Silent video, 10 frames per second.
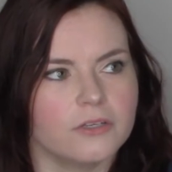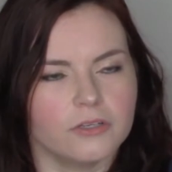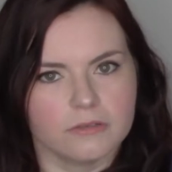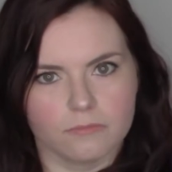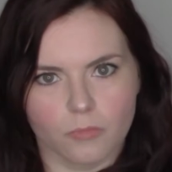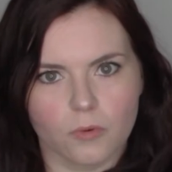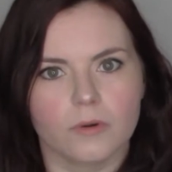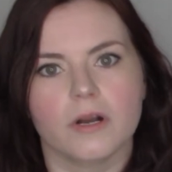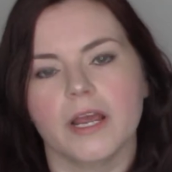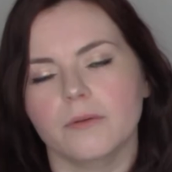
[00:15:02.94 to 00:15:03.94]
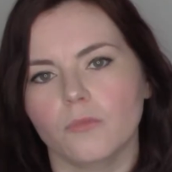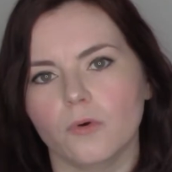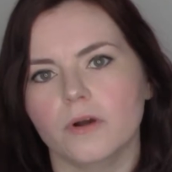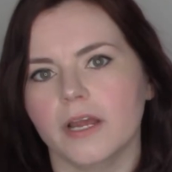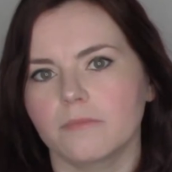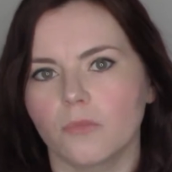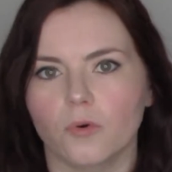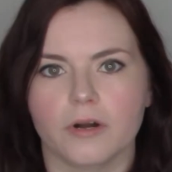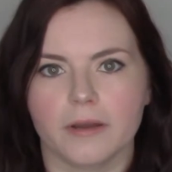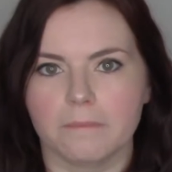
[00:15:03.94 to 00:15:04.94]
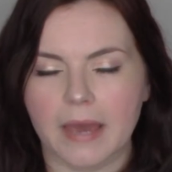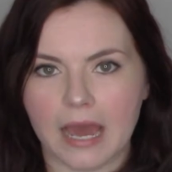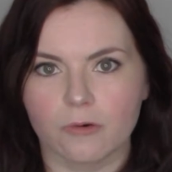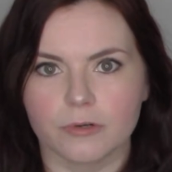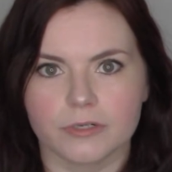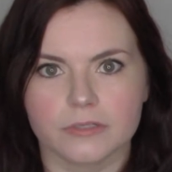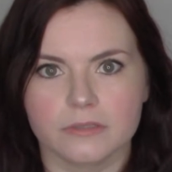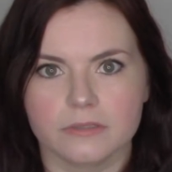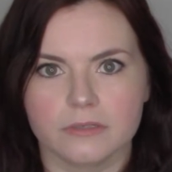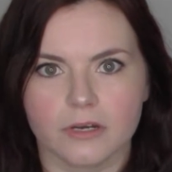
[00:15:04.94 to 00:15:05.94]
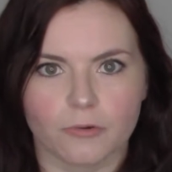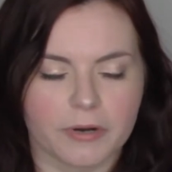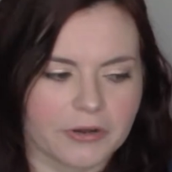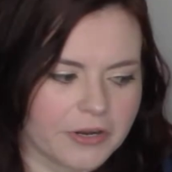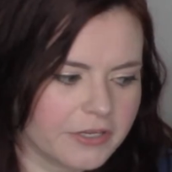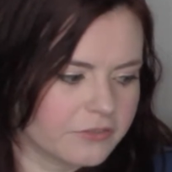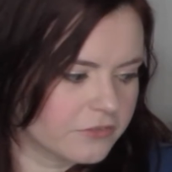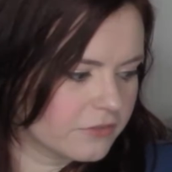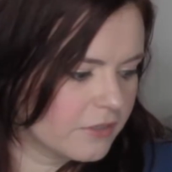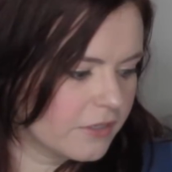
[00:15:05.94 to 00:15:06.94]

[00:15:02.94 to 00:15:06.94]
more and more and more empowered, Aquarius,